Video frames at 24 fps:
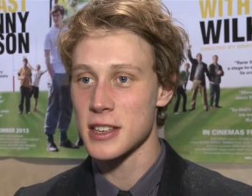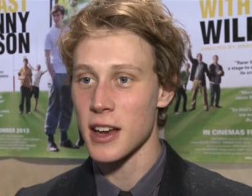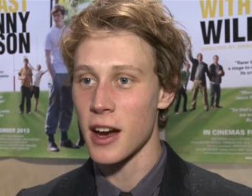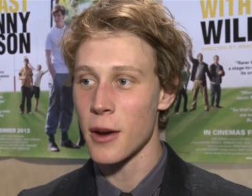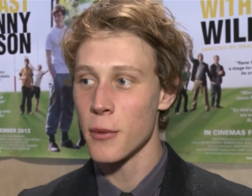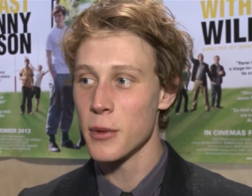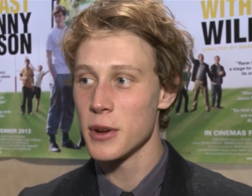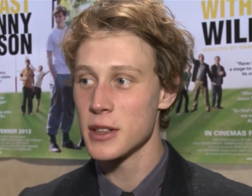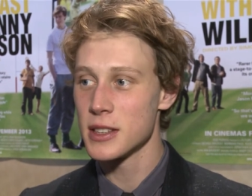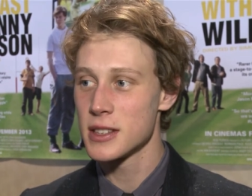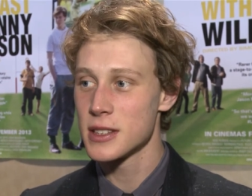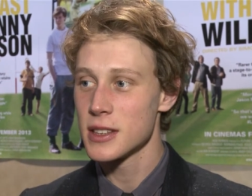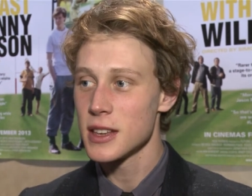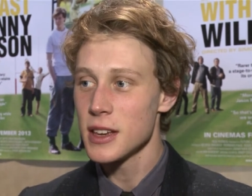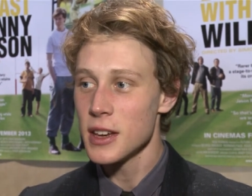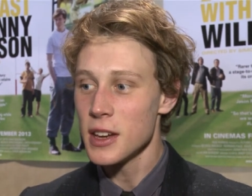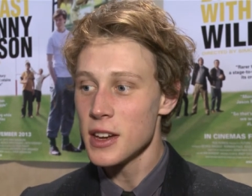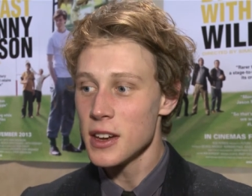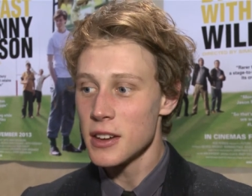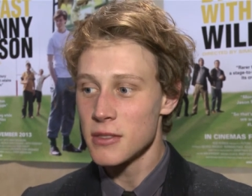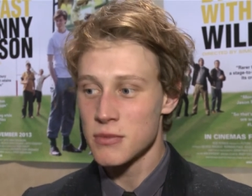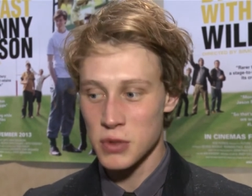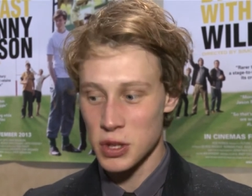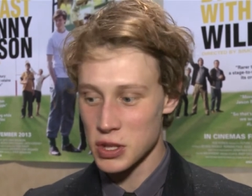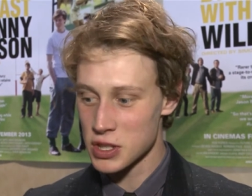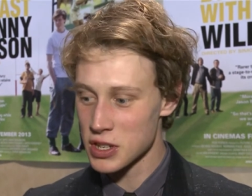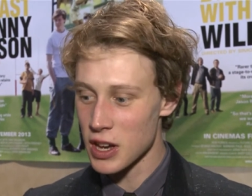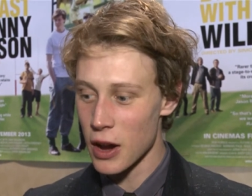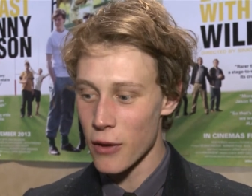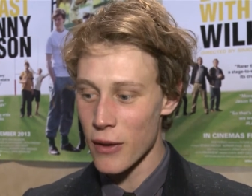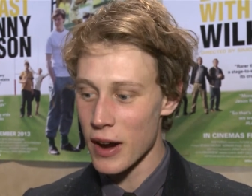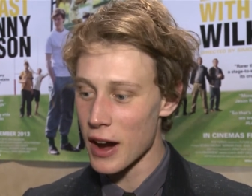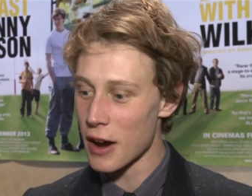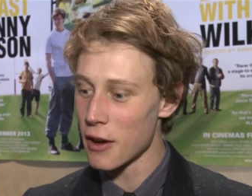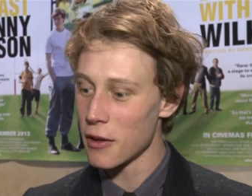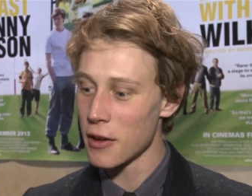I would just
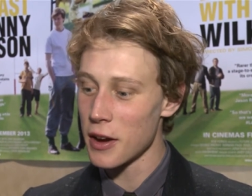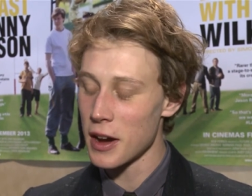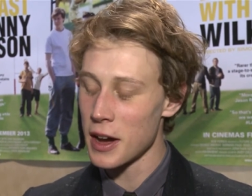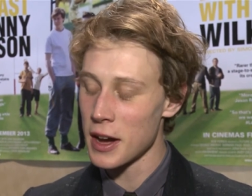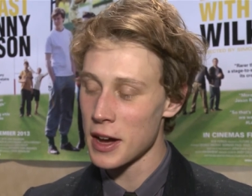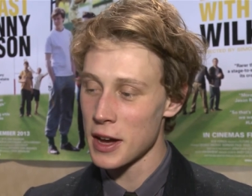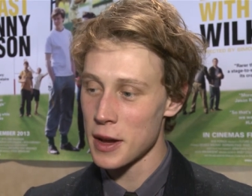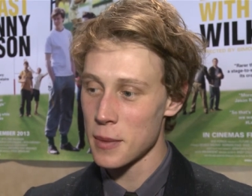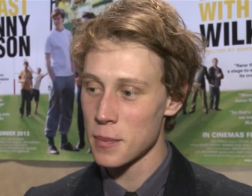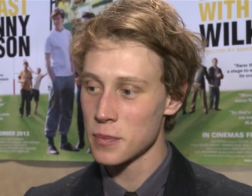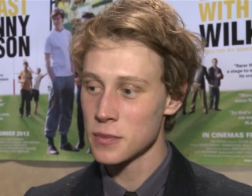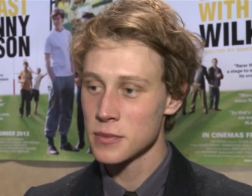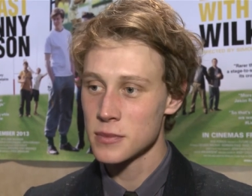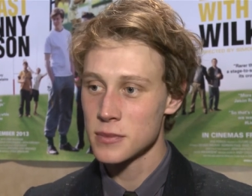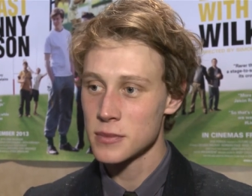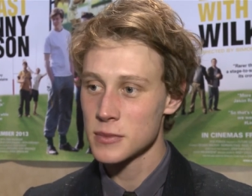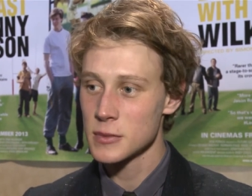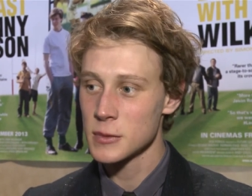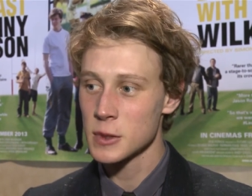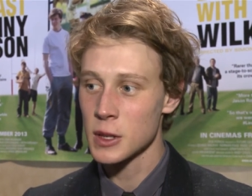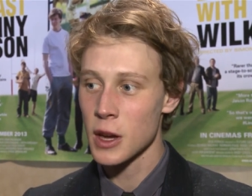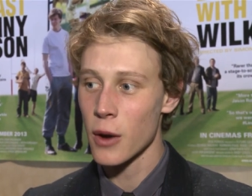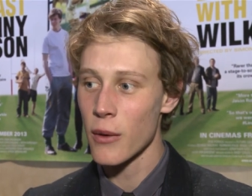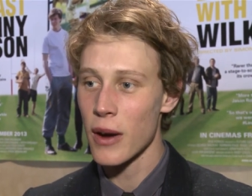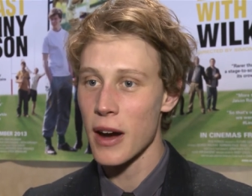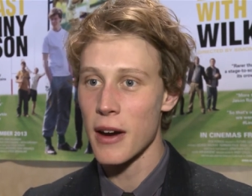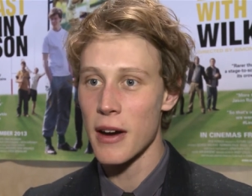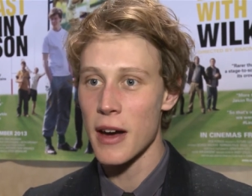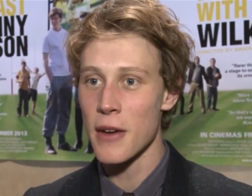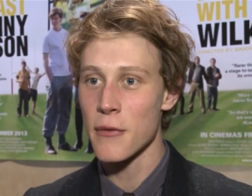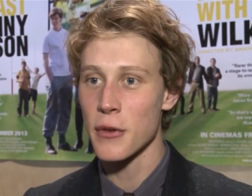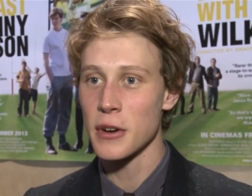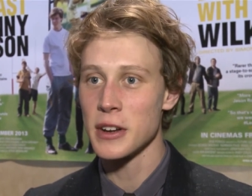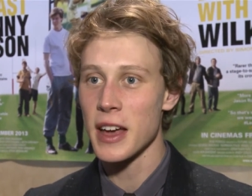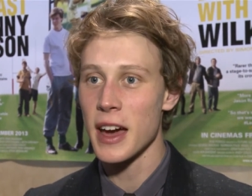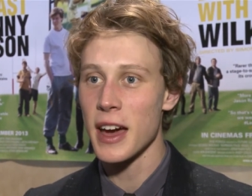go out, um, go out
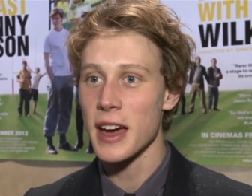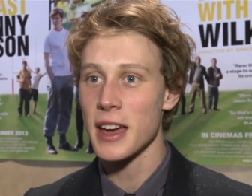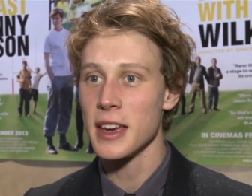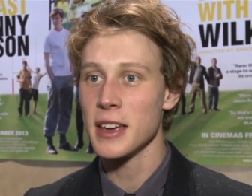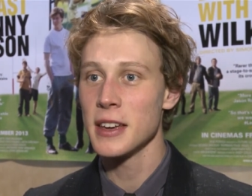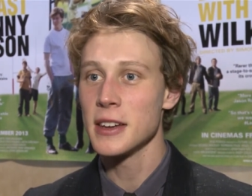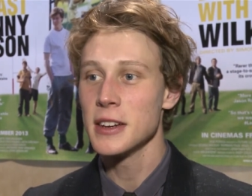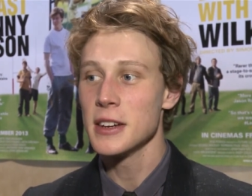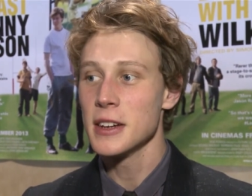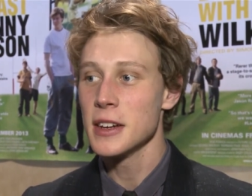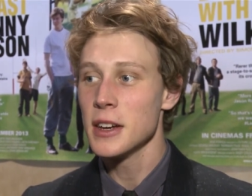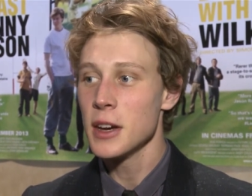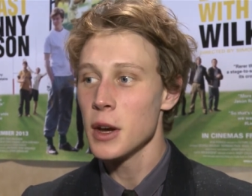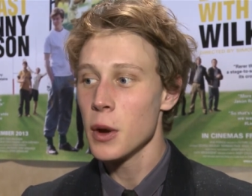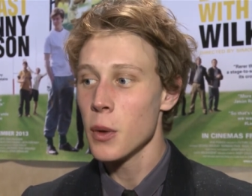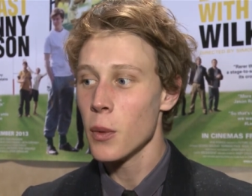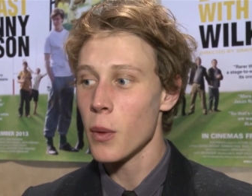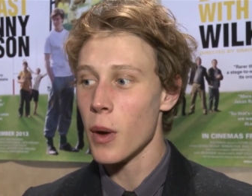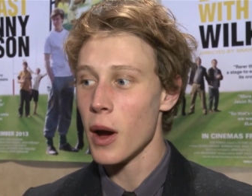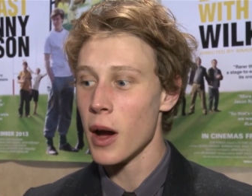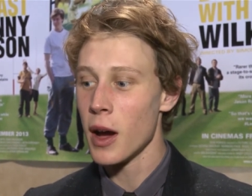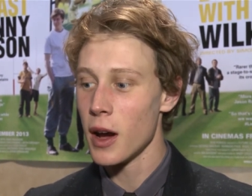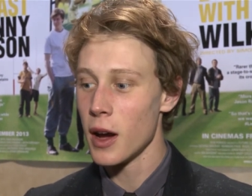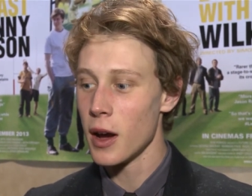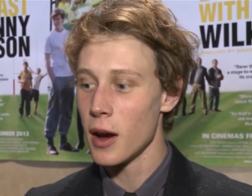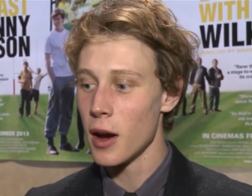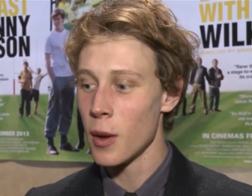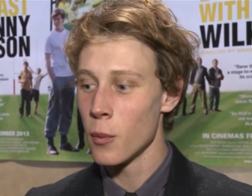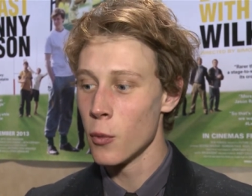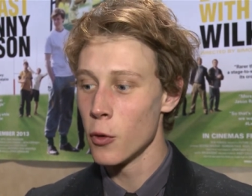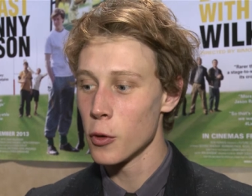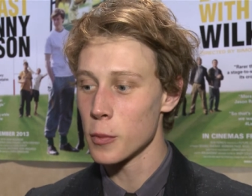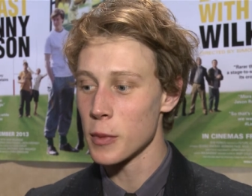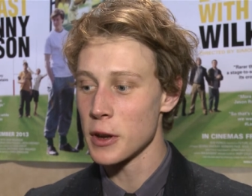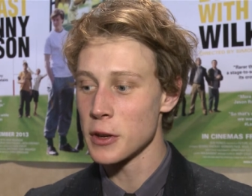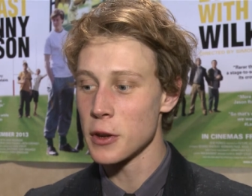every day, uh, and
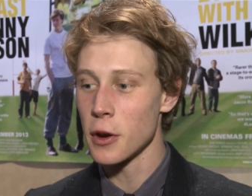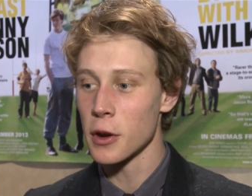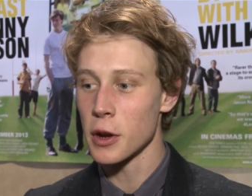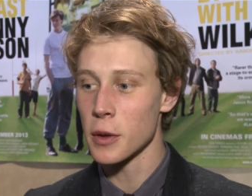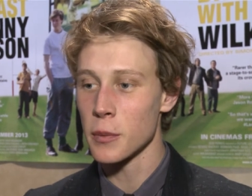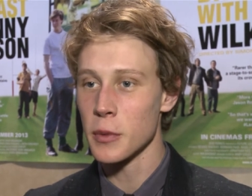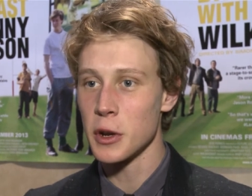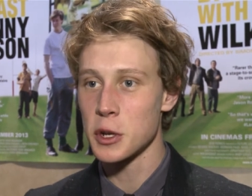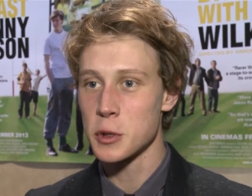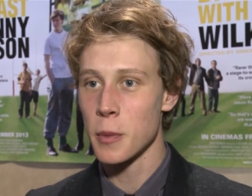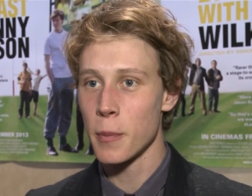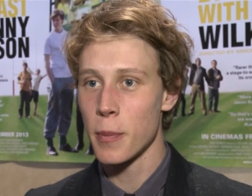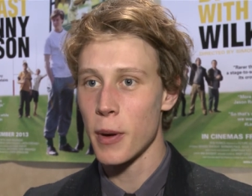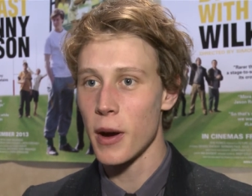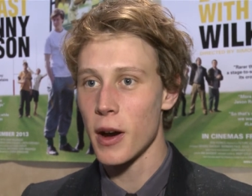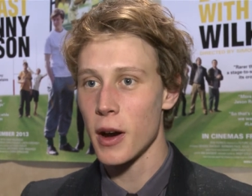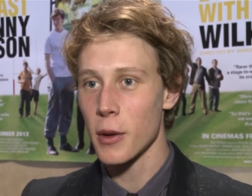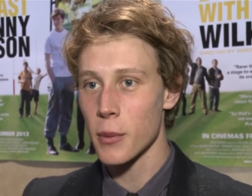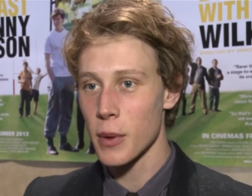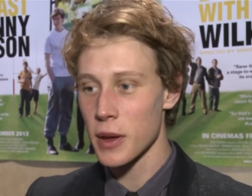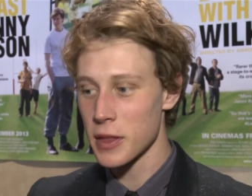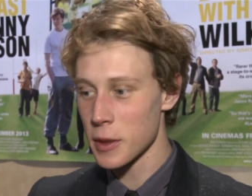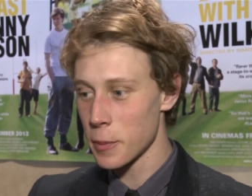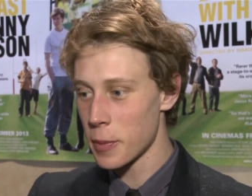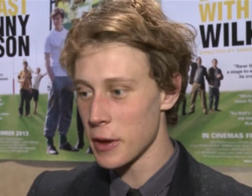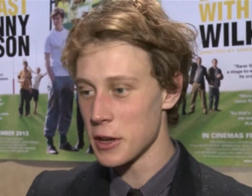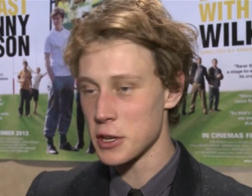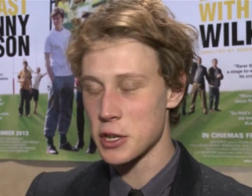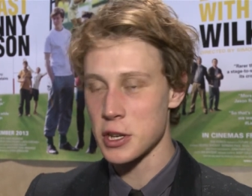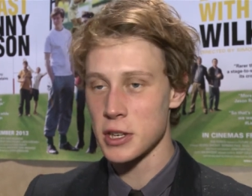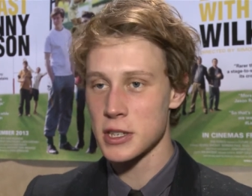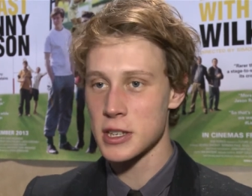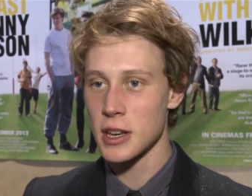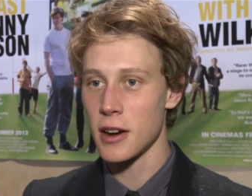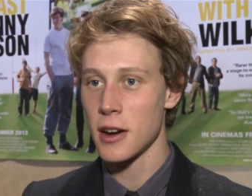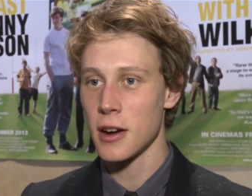walk my dog in Richmond Park where the
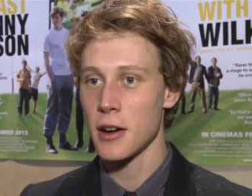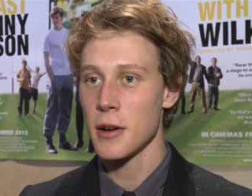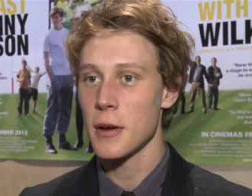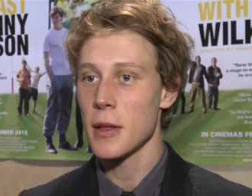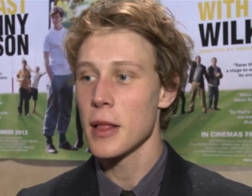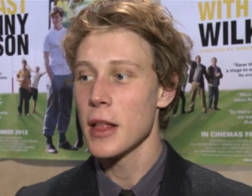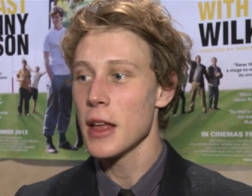pitches are,